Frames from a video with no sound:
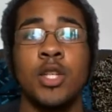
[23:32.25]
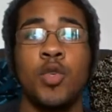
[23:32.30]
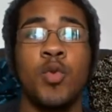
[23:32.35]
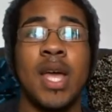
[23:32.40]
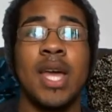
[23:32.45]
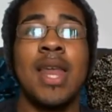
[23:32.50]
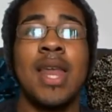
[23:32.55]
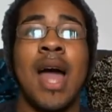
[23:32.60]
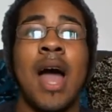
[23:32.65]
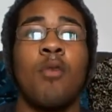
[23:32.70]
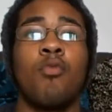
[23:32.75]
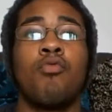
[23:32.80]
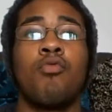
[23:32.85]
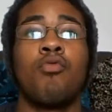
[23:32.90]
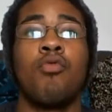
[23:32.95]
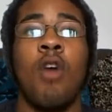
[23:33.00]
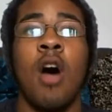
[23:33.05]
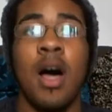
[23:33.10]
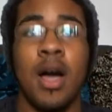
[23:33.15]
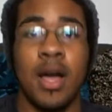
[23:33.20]
You cannot
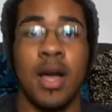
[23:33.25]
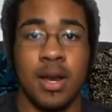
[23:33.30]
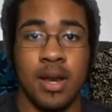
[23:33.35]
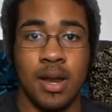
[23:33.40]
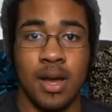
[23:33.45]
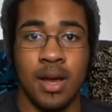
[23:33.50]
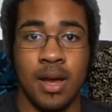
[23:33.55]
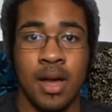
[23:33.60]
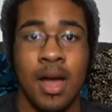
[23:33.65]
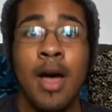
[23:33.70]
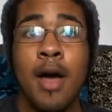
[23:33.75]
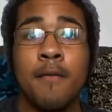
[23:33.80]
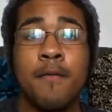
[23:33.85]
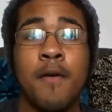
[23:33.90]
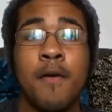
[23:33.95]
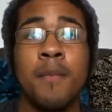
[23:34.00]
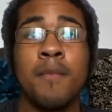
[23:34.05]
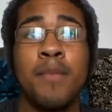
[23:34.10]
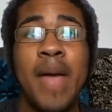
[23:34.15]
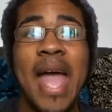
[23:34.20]
run
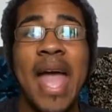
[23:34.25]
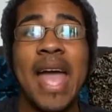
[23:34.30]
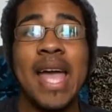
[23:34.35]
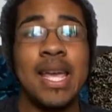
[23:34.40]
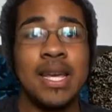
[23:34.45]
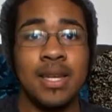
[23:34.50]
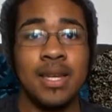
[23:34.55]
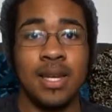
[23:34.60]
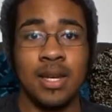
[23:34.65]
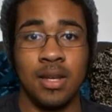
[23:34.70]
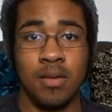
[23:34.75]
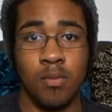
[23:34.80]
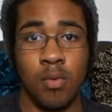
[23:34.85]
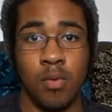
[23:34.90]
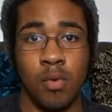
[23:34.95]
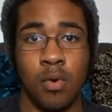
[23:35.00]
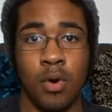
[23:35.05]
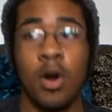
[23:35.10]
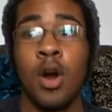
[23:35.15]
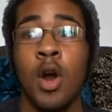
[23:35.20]
from pain
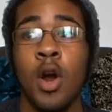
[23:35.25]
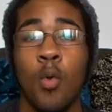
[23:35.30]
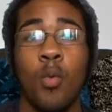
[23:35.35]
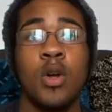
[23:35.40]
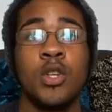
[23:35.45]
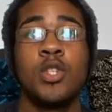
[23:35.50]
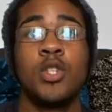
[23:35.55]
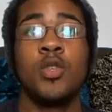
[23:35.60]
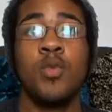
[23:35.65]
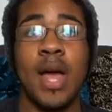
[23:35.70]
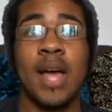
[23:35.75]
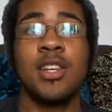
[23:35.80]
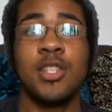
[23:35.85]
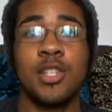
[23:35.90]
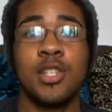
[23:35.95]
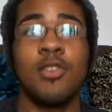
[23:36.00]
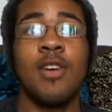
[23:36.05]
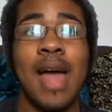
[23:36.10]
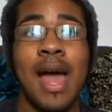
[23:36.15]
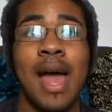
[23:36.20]
anymore once you
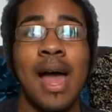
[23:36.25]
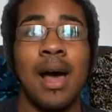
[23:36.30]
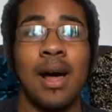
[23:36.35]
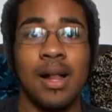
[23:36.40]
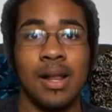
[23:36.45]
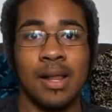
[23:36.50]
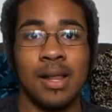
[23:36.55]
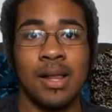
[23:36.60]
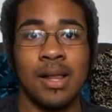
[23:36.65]
enter hell.